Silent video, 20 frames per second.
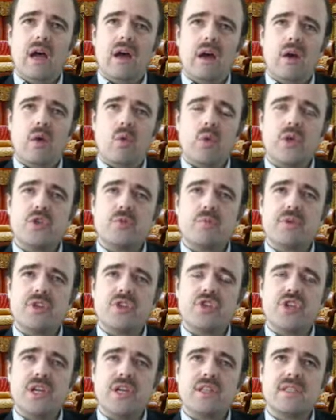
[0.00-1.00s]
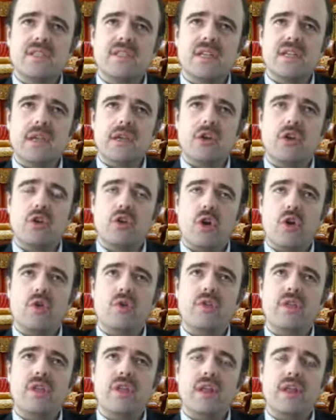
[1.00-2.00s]
which projects the
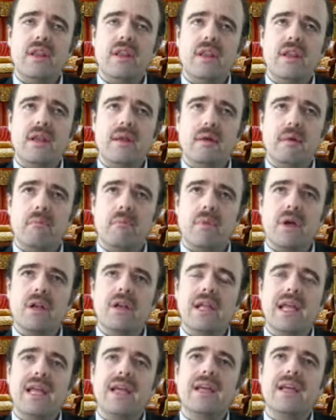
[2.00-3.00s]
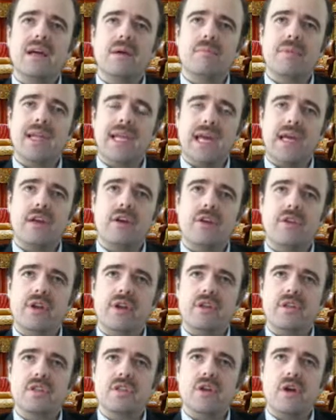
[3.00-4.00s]
growth in the middle income
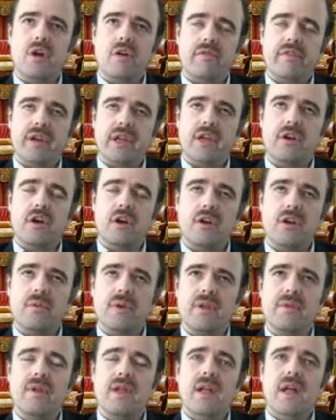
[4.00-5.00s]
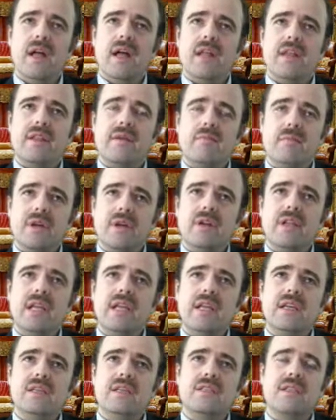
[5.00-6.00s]
categories of an economy, the Middle
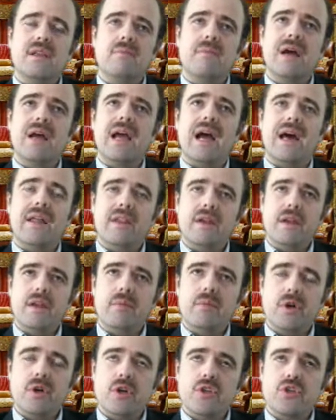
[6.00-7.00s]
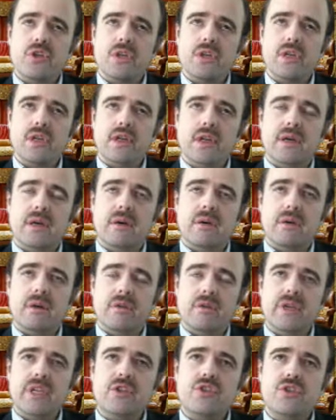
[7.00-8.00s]
East, among other emerging
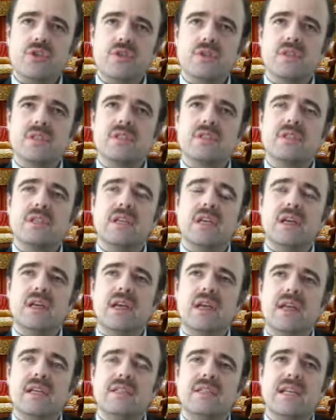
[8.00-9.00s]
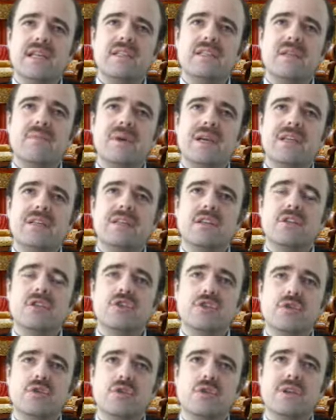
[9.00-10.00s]
regions, is estimated
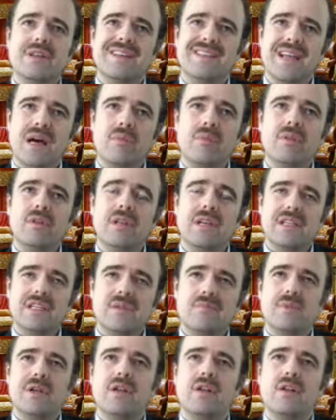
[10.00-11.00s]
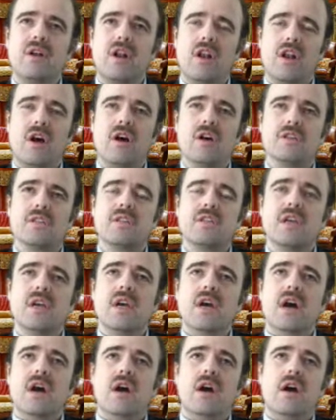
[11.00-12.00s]
to double its middle class
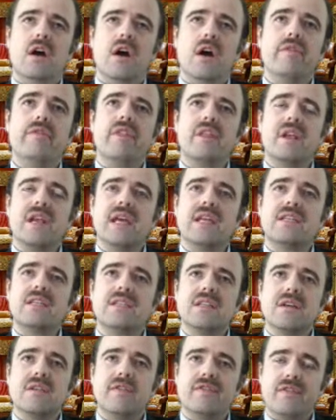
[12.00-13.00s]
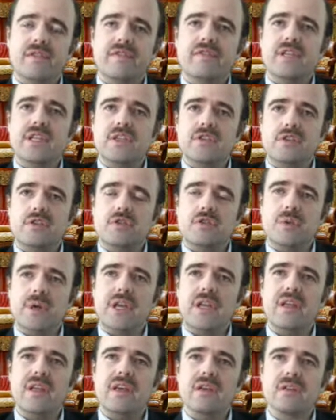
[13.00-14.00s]
over the next 15 to 20
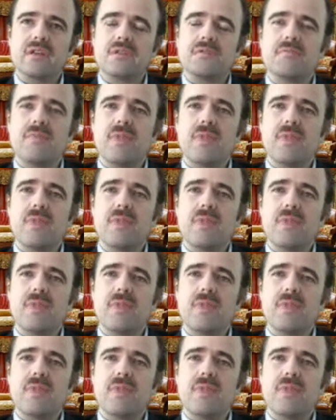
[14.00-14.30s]
years.